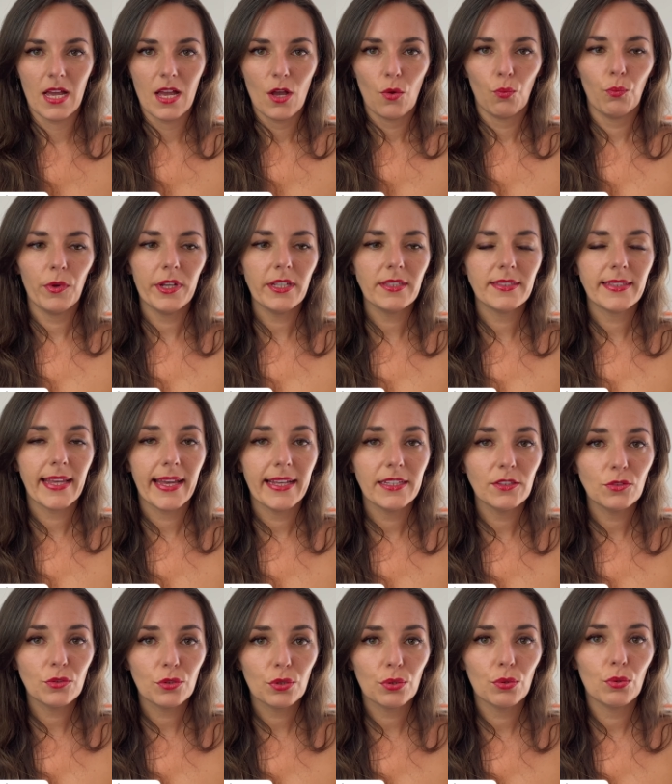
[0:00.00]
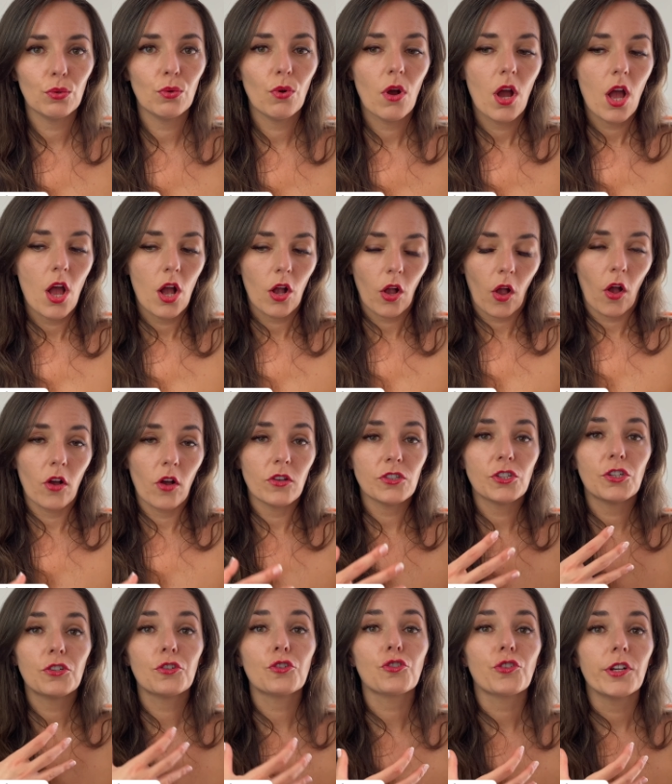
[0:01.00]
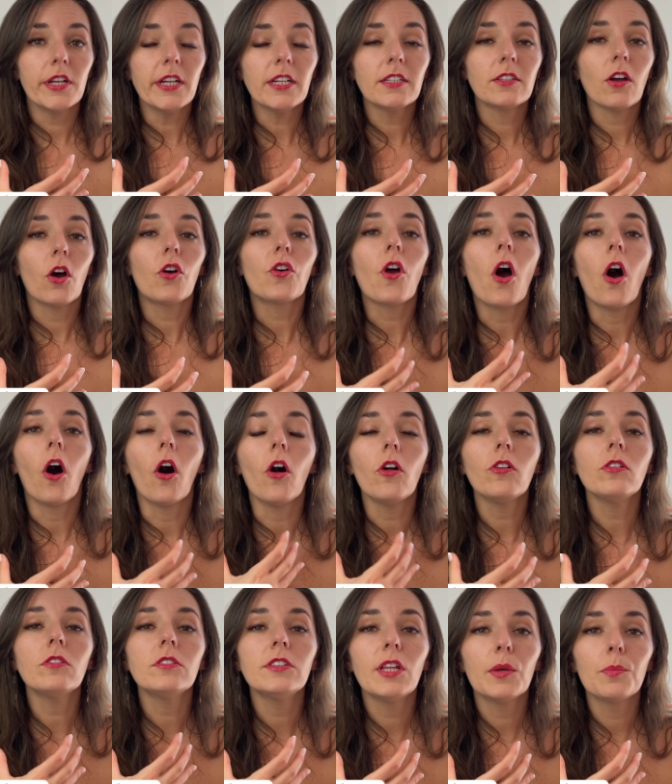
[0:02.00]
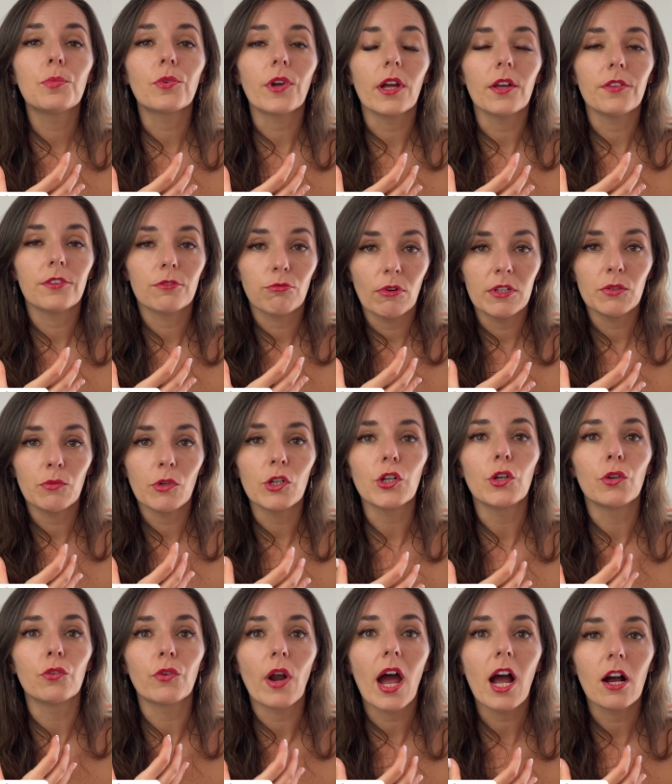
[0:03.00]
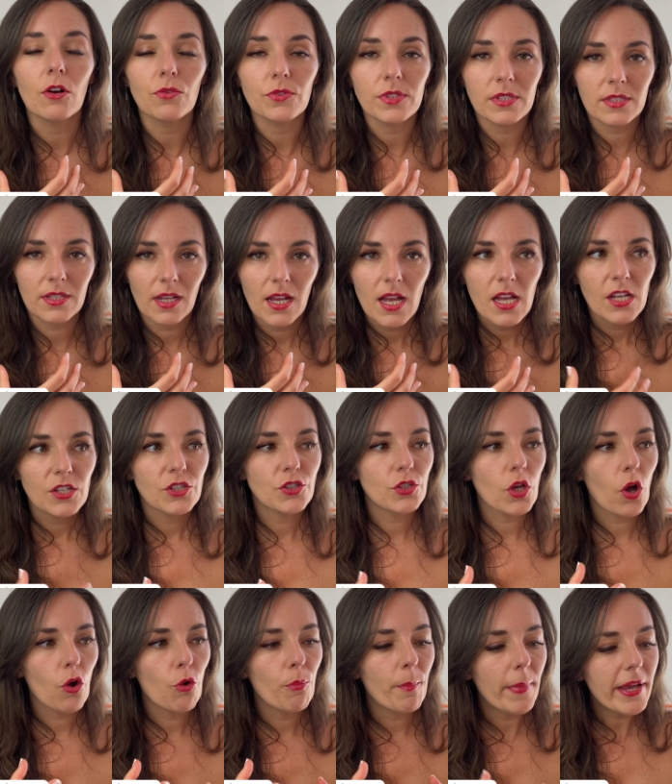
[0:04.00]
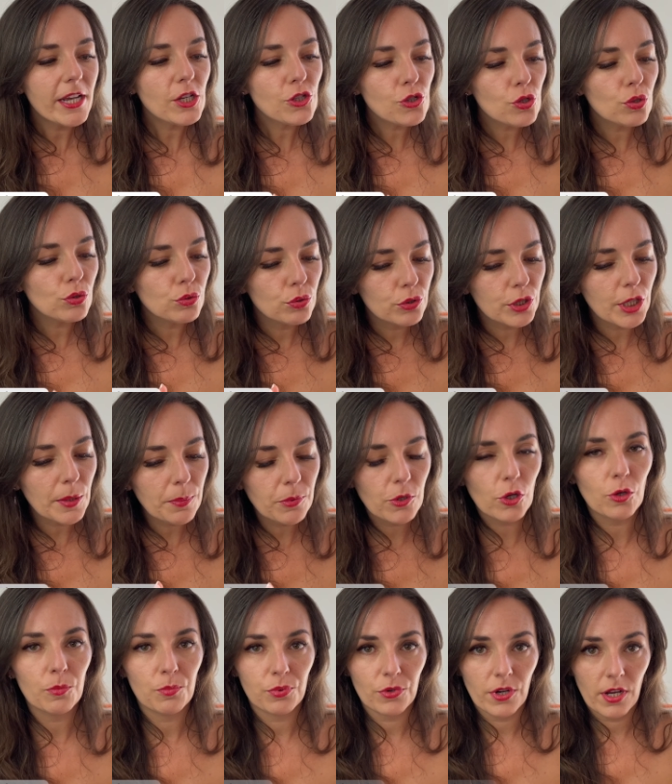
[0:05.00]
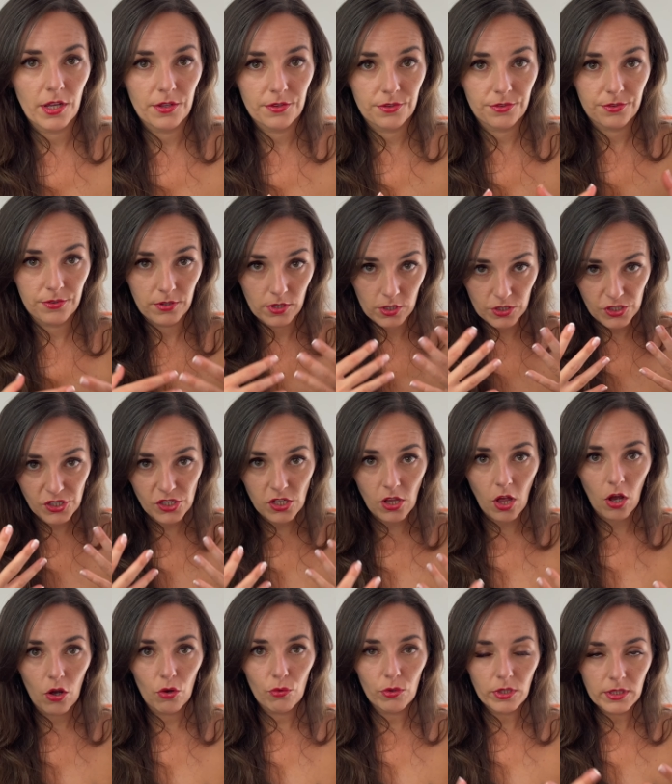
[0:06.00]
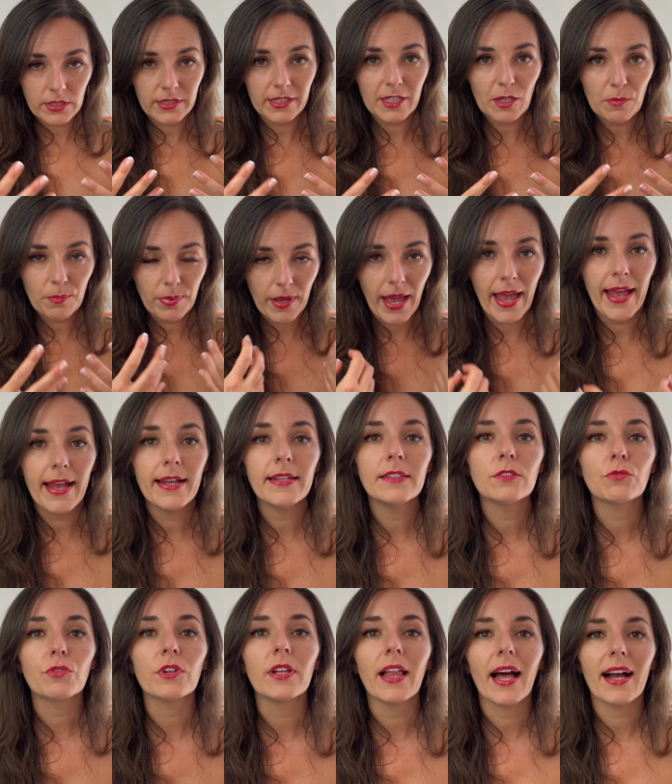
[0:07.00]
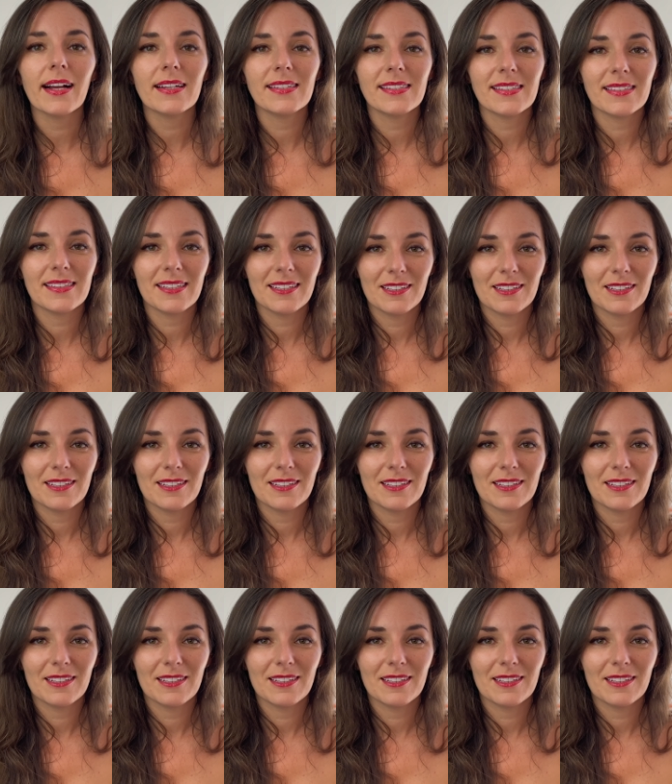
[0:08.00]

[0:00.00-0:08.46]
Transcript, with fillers: we tend to constrict or hold the breath when we're aroused. So make sure to keep your breath slow, deep, and relaxed.